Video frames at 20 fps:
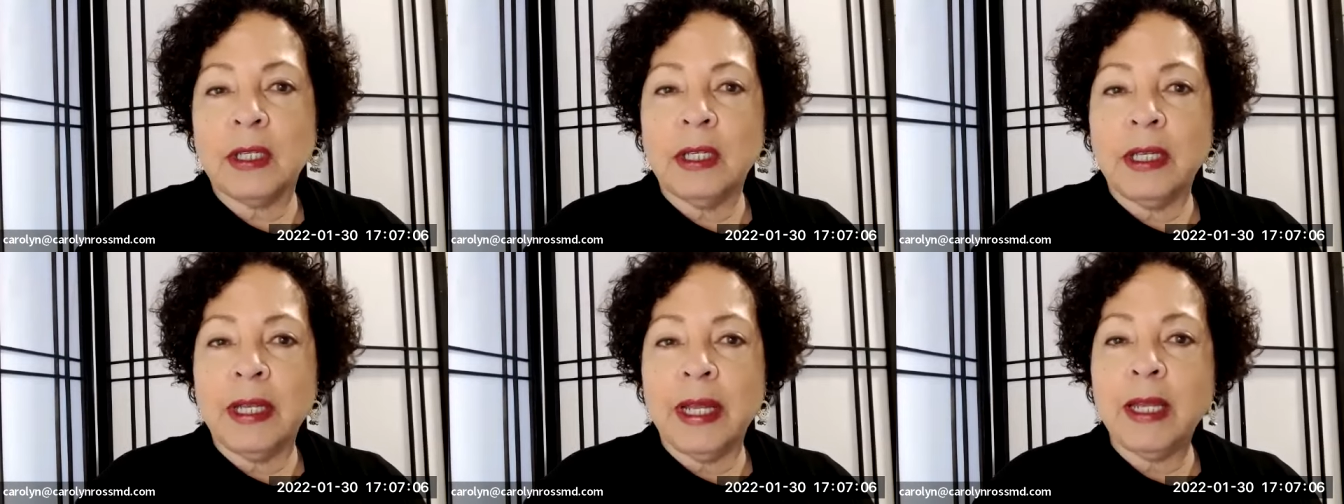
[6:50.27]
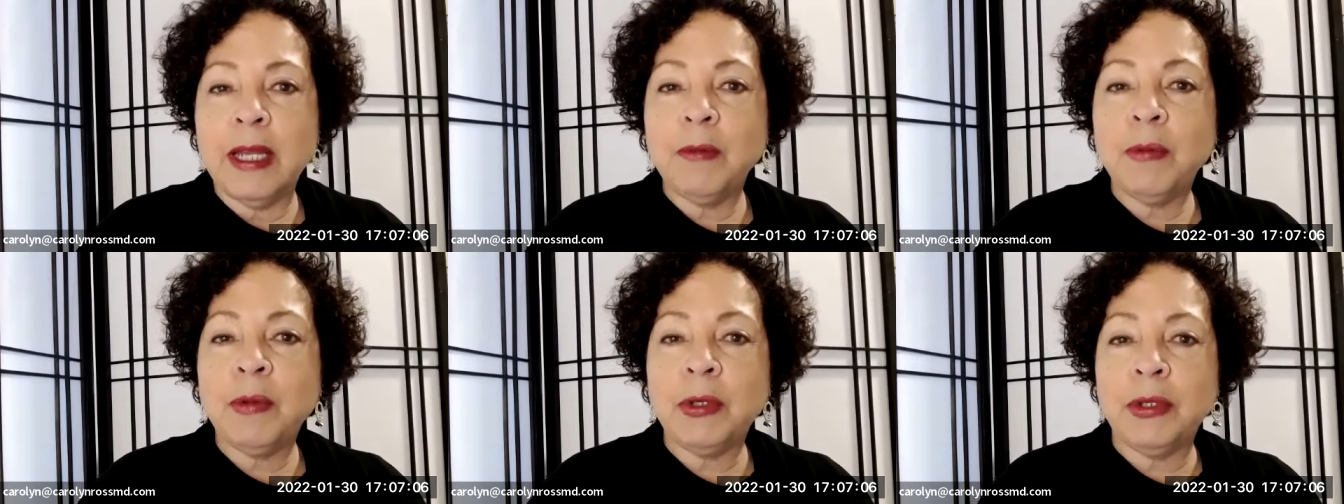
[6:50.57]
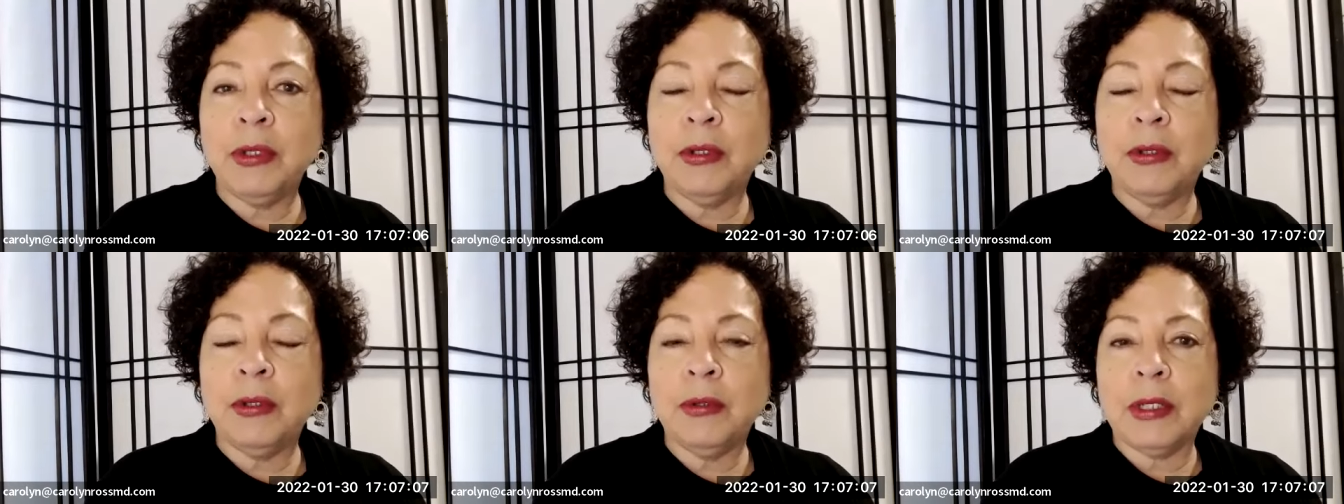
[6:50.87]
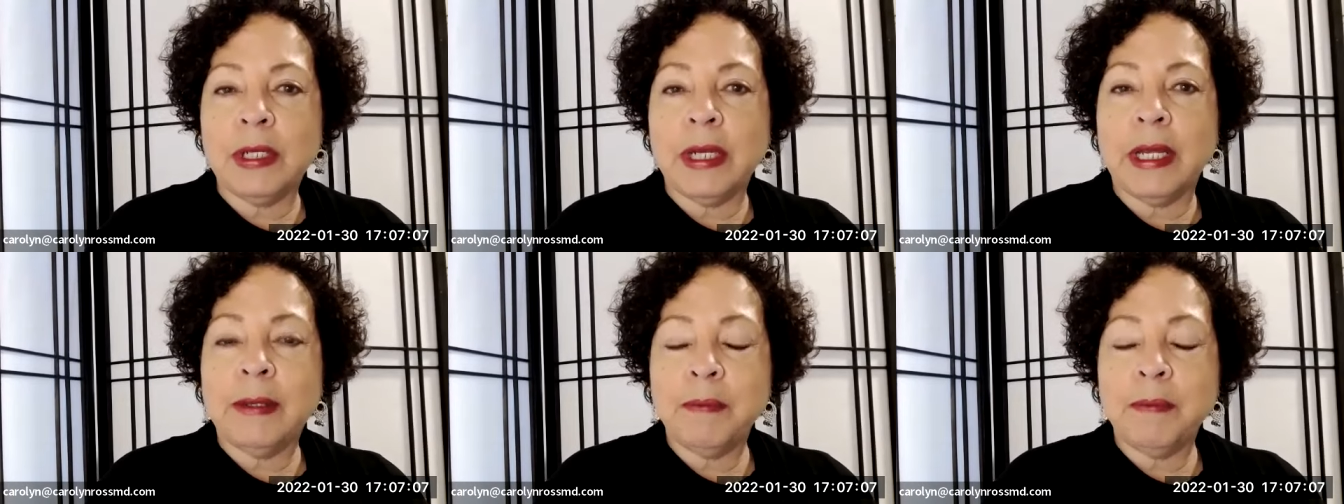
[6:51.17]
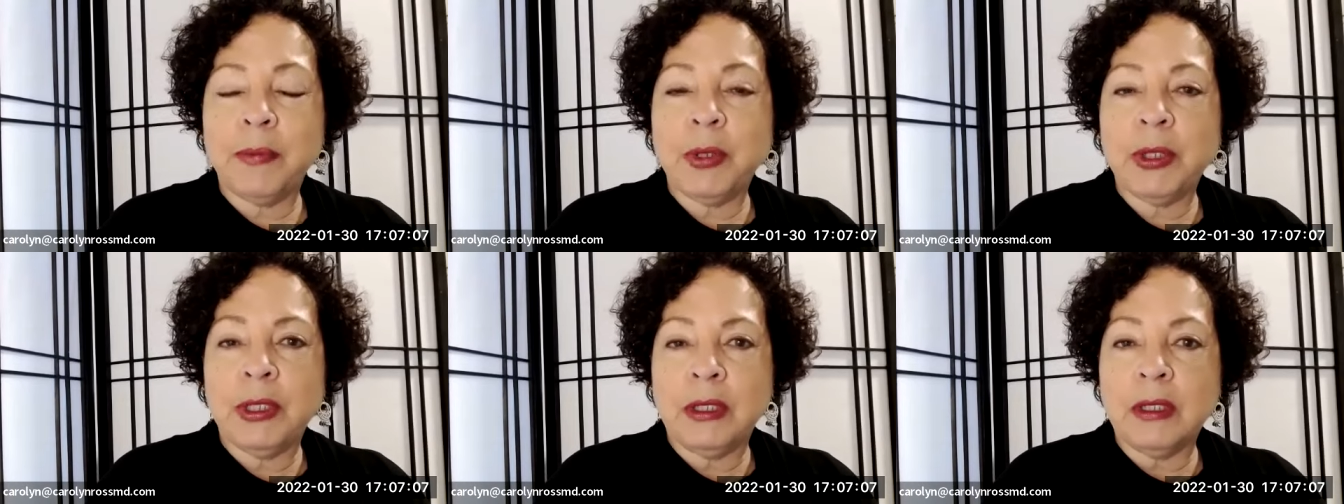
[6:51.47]
enable you to
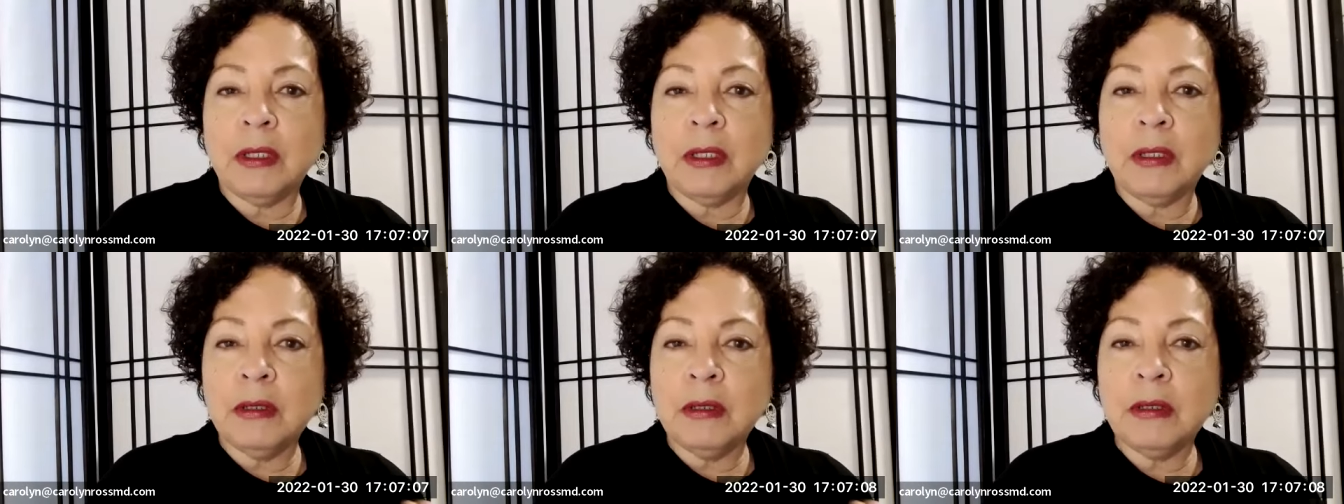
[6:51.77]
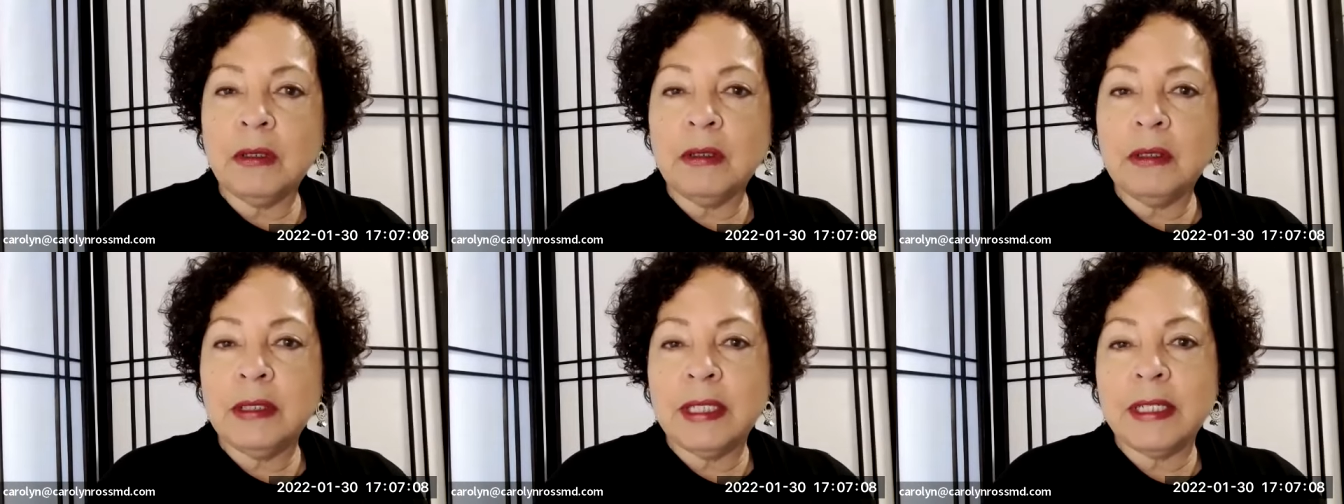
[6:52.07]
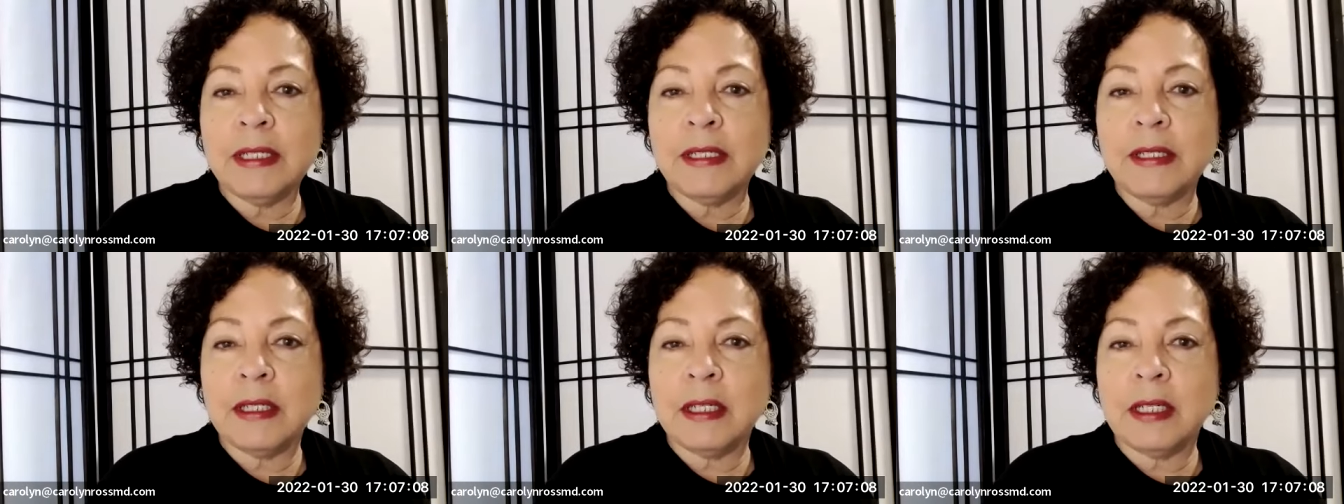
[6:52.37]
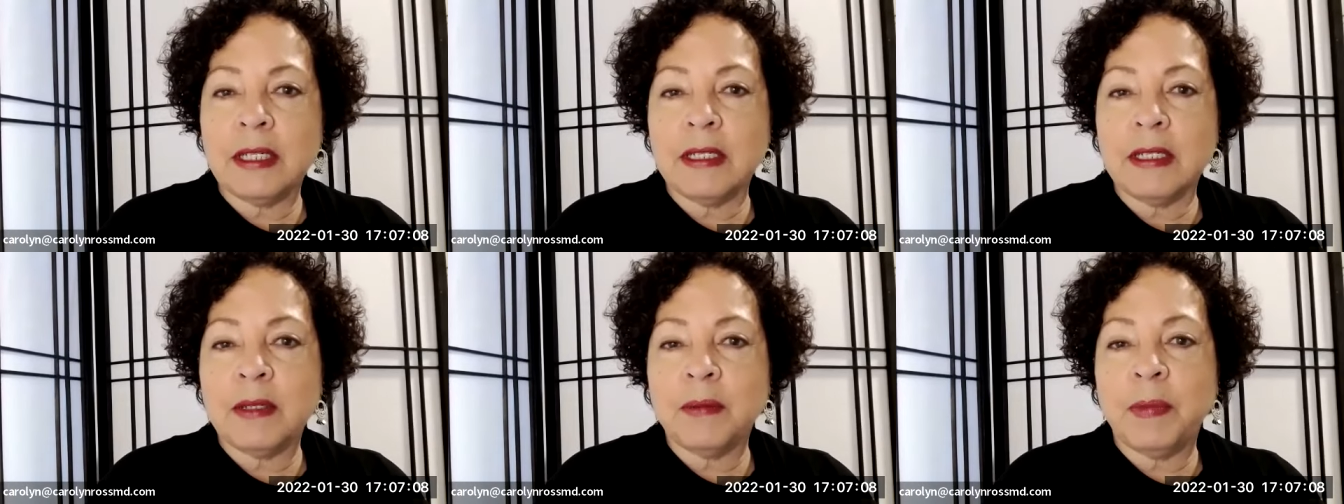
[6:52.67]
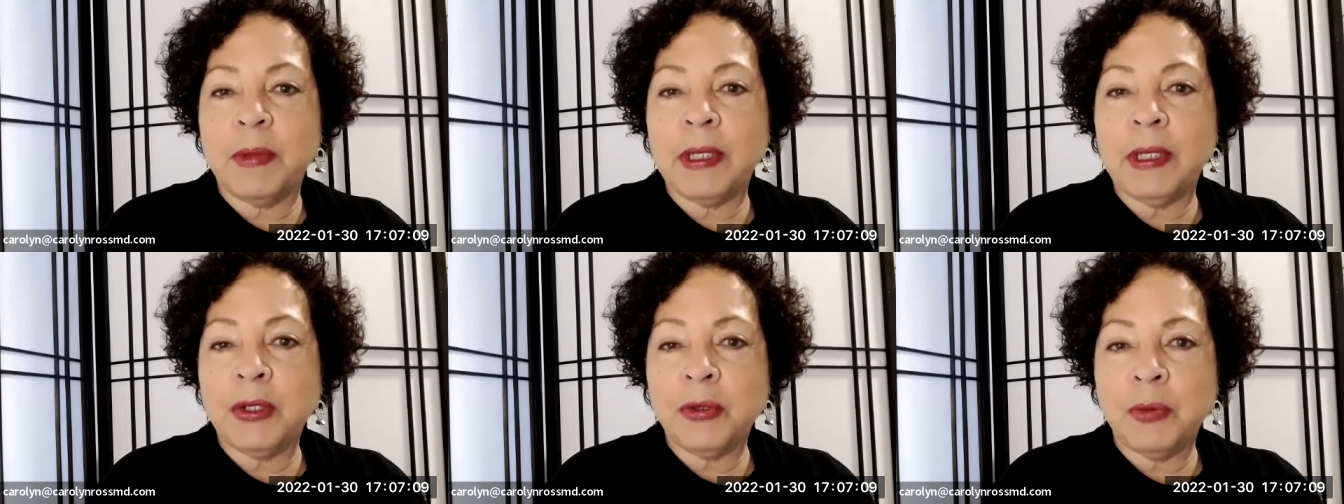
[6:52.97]
put a little distance
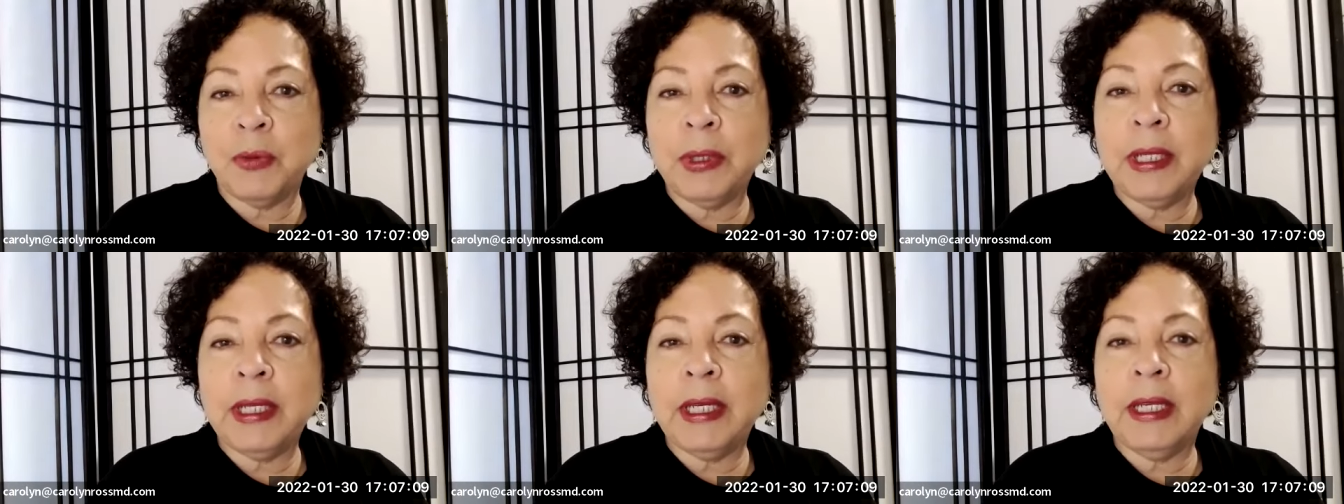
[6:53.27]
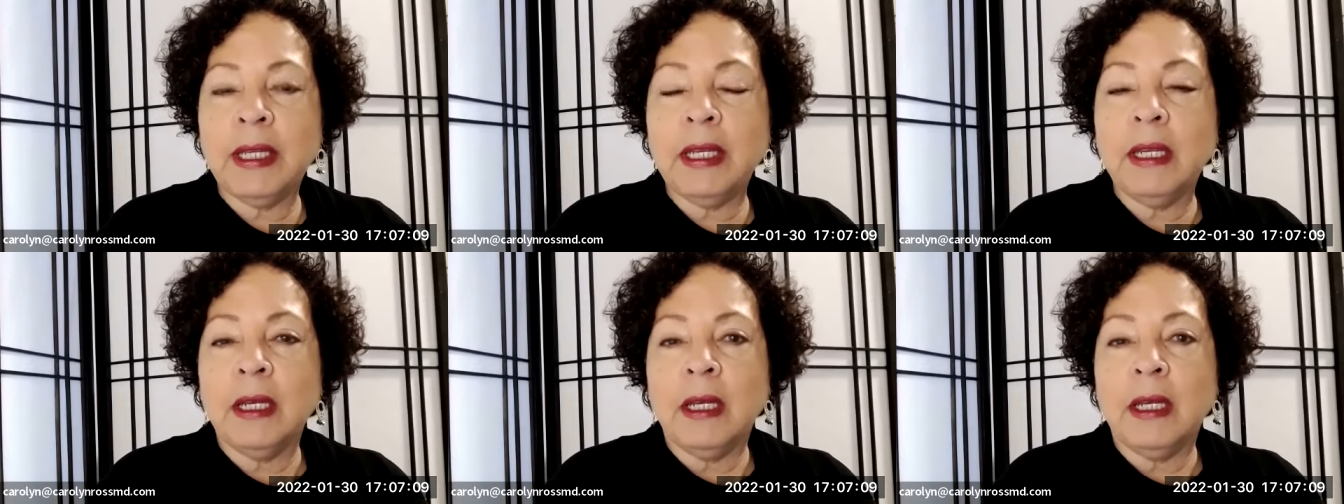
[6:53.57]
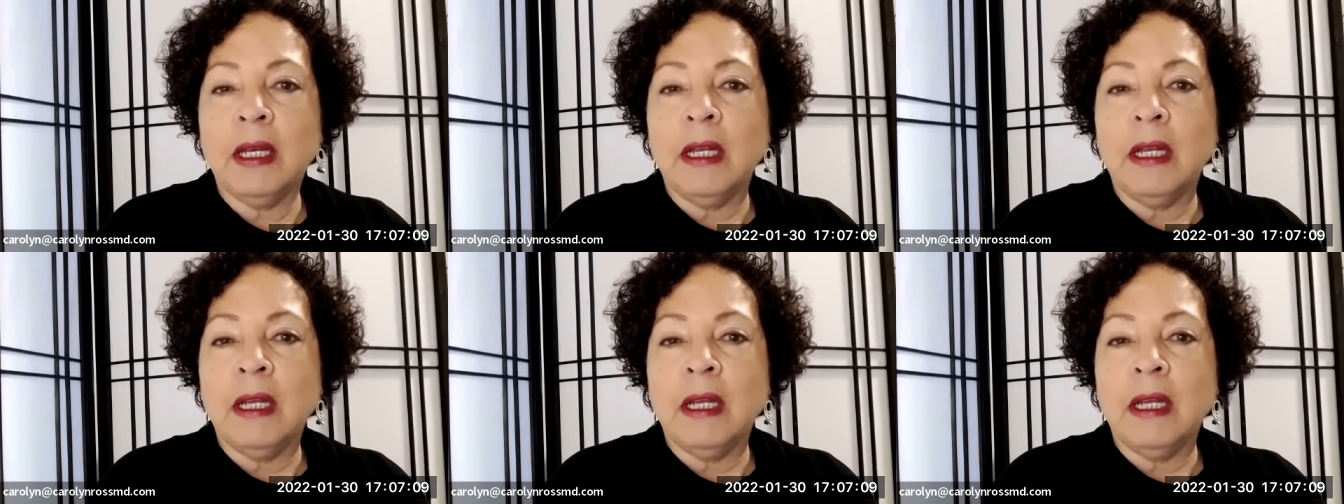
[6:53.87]
between